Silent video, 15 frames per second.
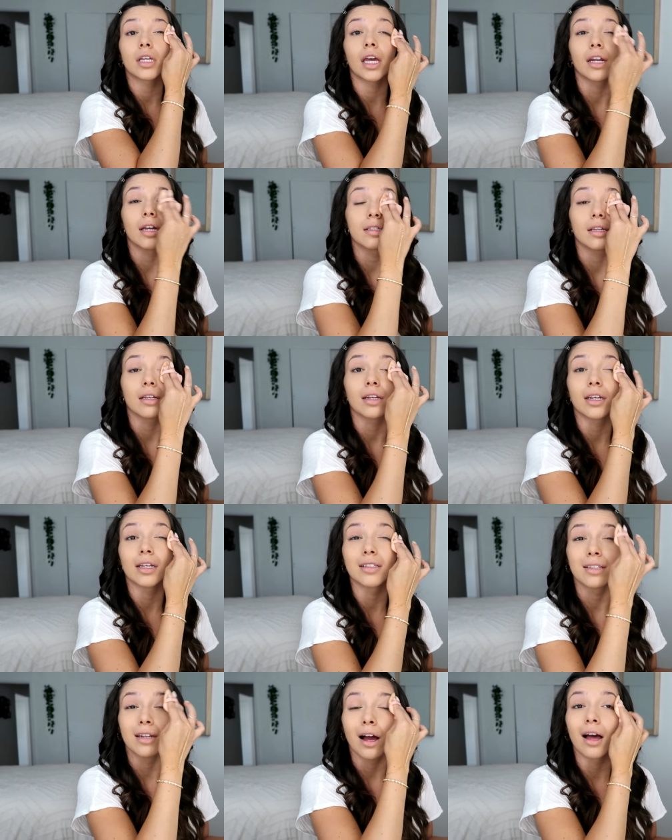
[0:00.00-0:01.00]
again, I said it
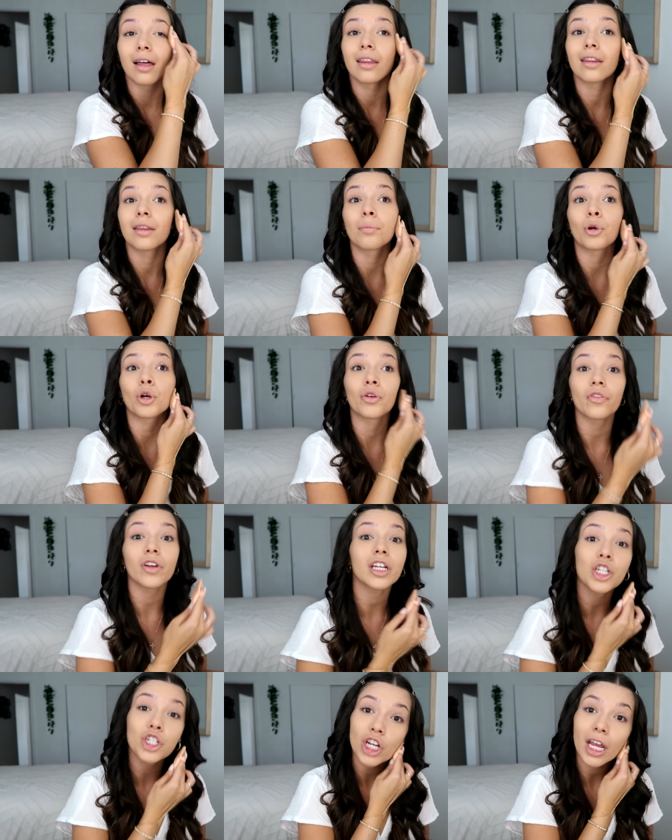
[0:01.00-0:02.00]
is not the
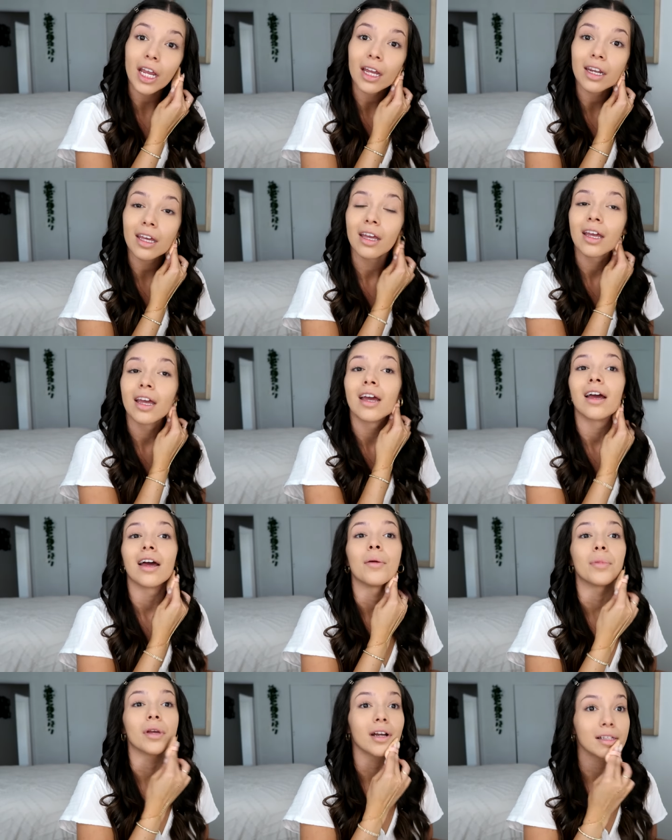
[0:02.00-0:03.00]
perfect shade,
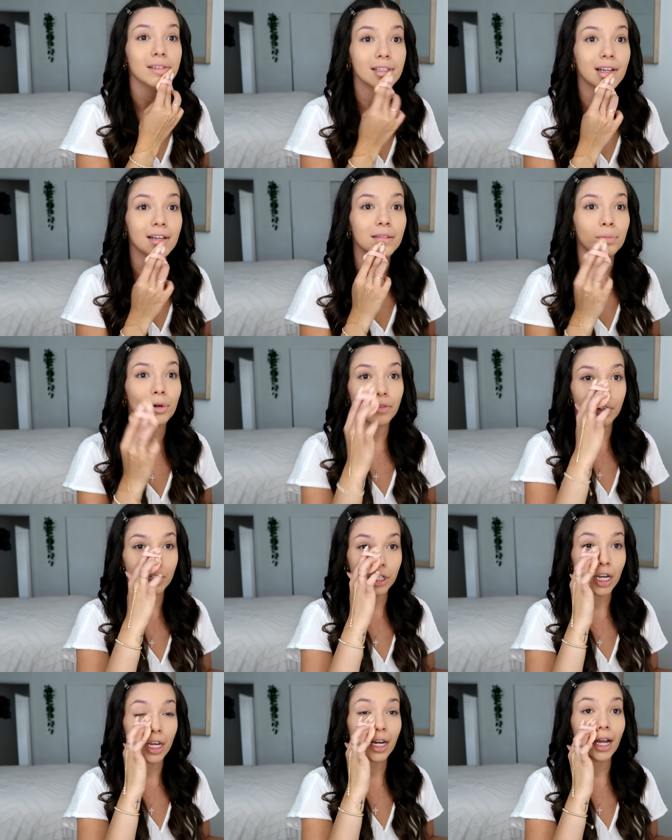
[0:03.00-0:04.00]
and because it's not the perfect
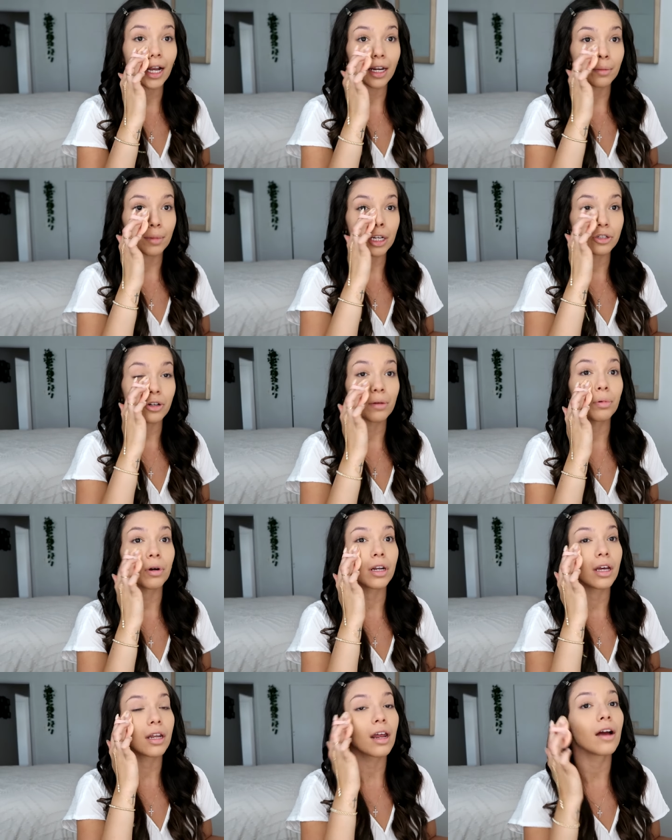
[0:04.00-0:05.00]
shade, I gotta make sure I
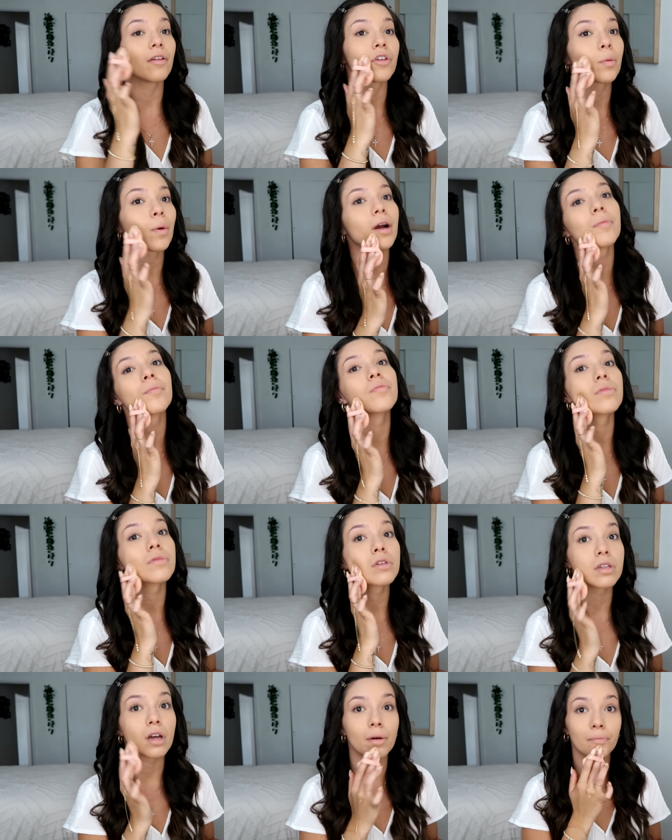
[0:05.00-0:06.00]
put it everywhere.
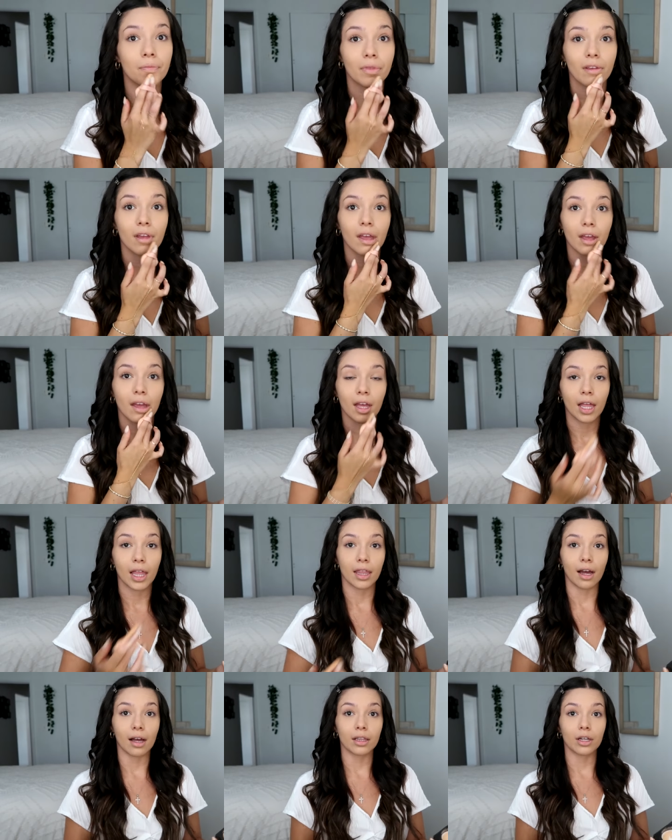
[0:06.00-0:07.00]
So
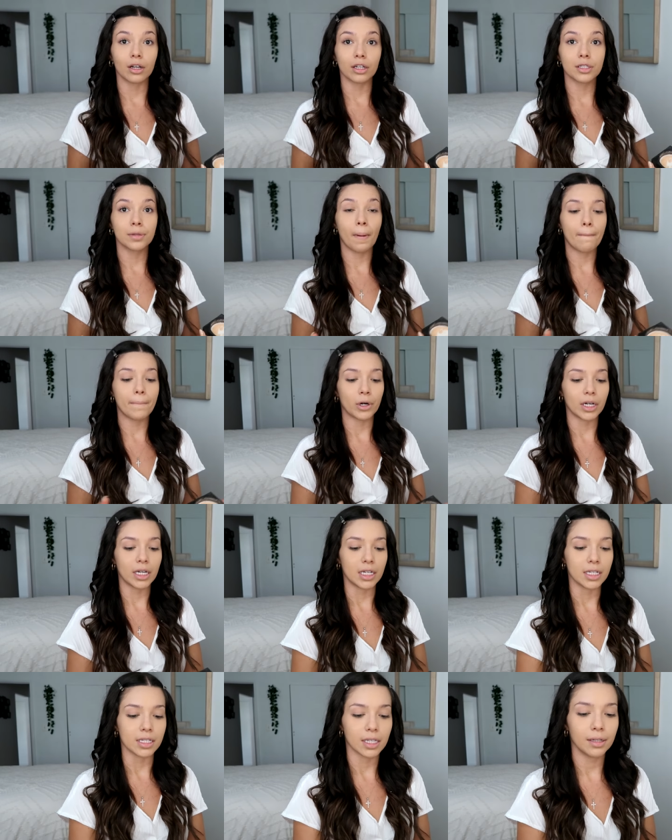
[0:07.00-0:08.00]
that looks pretty
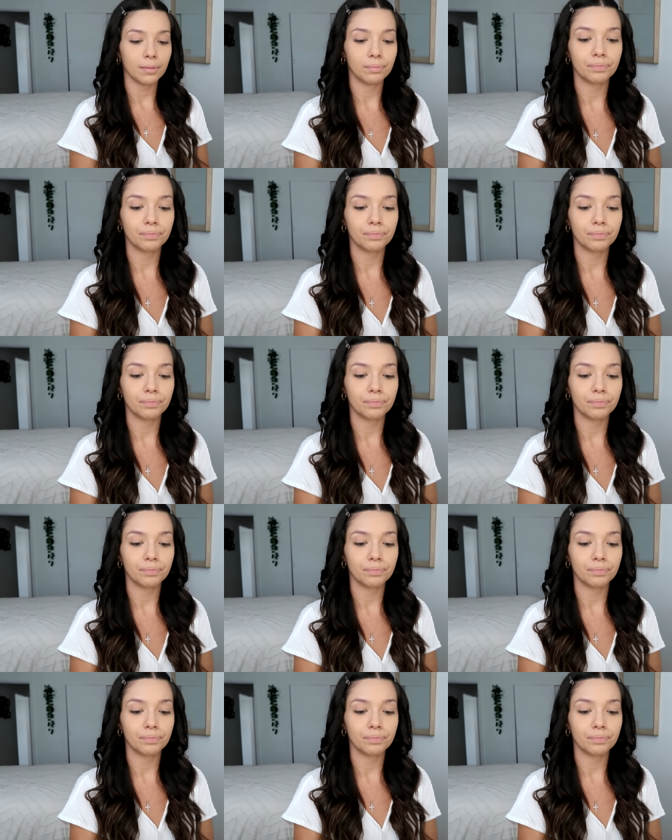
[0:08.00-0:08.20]
decent.